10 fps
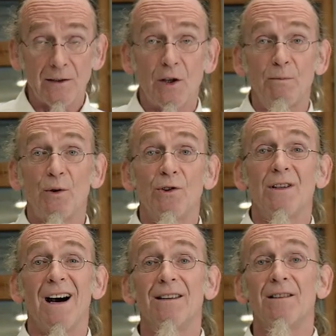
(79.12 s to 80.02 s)
to push it
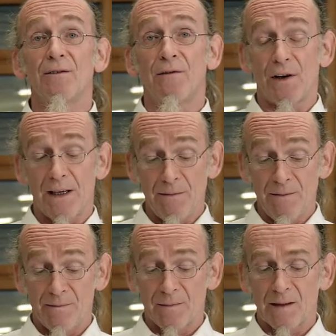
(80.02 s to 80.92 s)
under the frame.
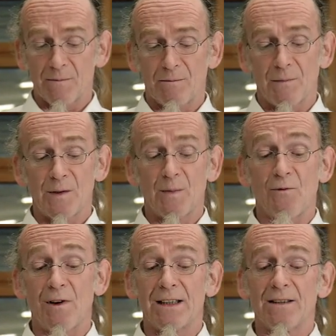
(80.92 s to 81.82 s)
It must be
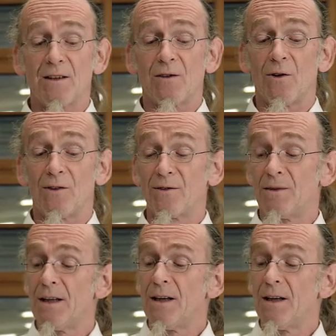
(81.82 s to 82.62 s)
right in the corner.